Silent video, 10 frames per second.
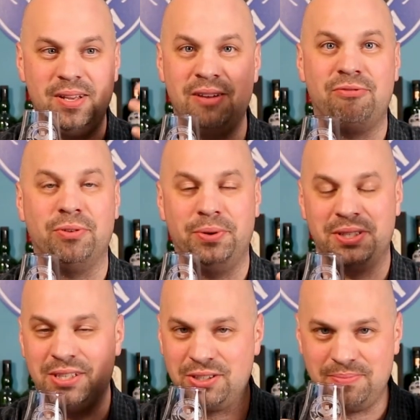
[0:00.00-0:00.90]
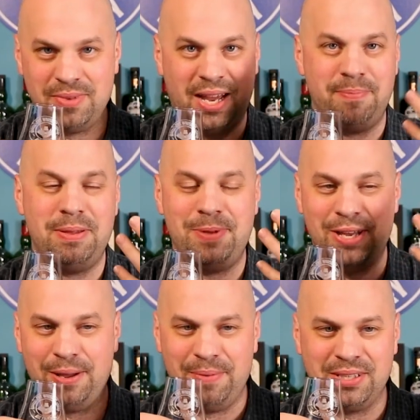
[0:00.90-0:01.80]
influenced, just high P
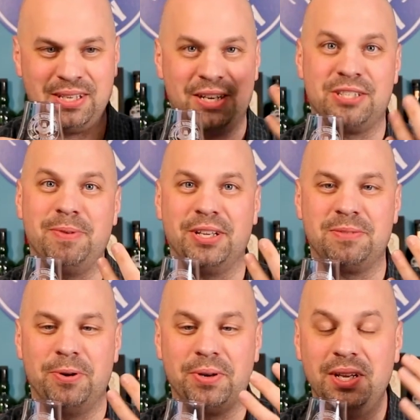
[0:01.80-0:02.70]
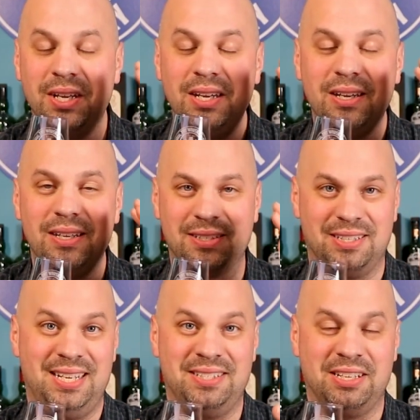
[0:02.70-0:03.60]
P M. It's going to smell like smoke. It's
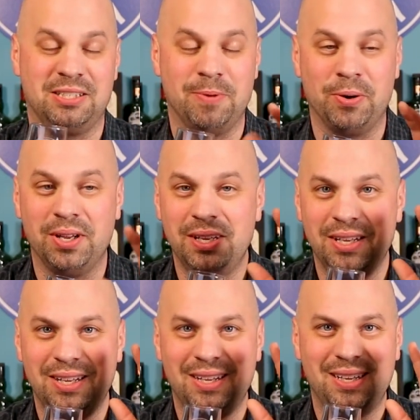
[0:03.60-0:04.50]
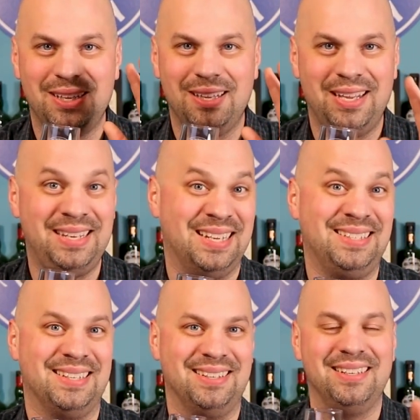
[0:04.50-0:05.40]
going to taste like smoke. It
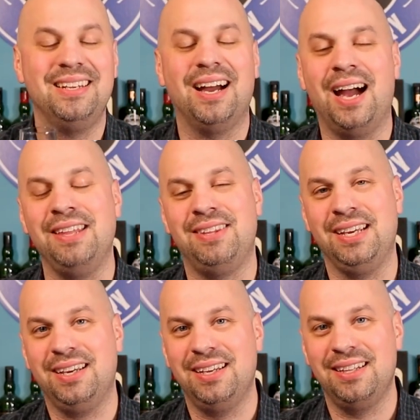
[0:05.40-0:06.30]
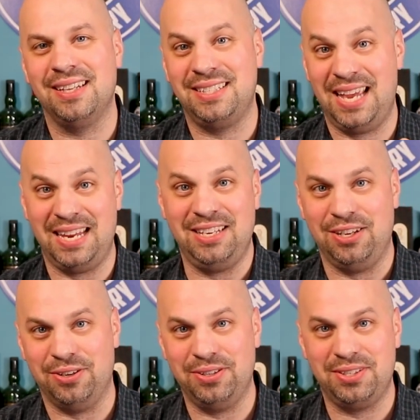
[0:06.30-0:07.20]
doesn't. I think the ten
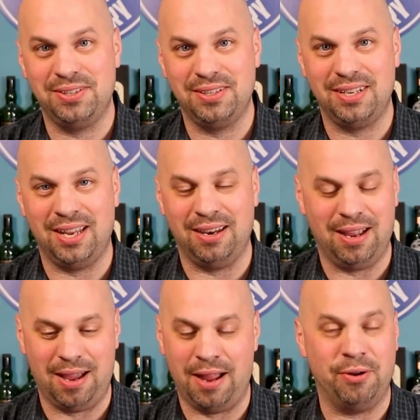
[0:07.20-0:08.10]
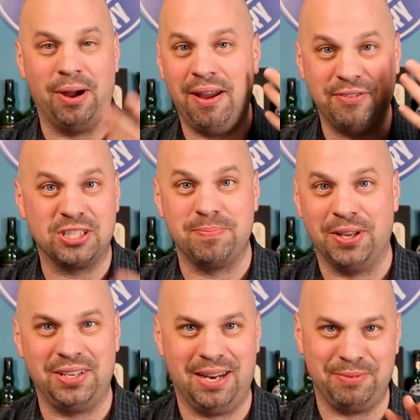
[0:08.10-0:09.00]
years... And I know I haven't
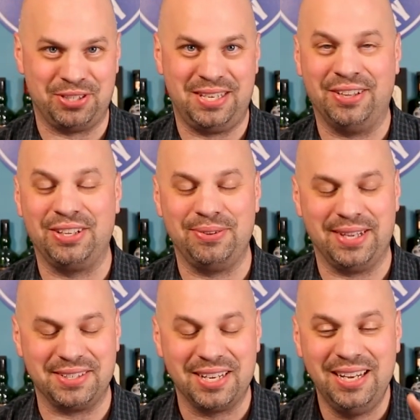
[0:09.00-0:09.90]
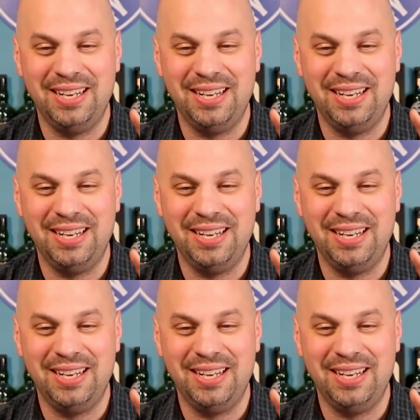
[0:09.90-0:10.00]
smelled it yet. I'm just telling you things.